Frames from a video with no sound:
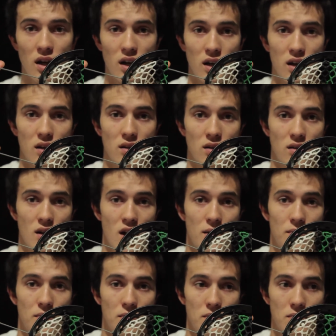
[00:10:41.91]
and the
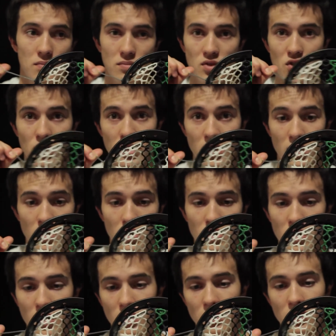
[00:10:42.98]
top string
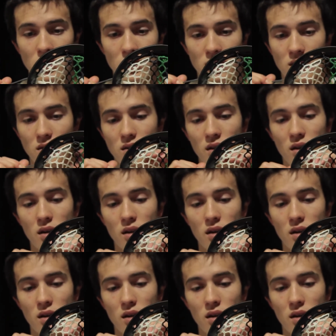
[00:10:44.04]
kind of just,